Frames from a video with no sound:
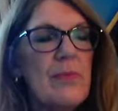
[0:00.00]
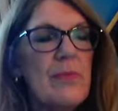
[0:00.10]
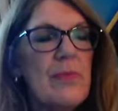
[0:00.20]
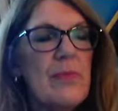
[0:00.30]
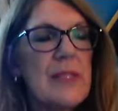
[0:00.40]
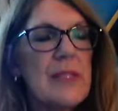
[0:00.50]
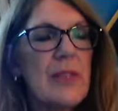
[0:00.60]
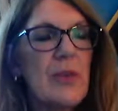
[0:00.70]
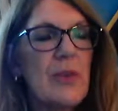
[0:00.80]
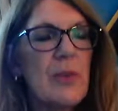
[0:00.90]
This is
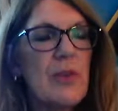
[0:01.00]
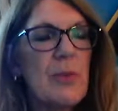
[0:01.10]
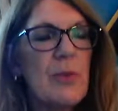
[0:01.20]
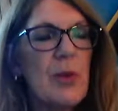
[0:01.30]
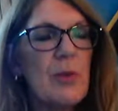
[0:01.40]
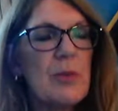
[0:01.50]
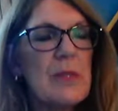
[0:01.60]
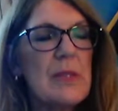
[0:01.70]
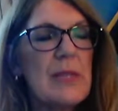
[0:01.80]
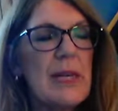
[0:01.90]
another one of the
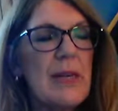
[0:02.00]
poems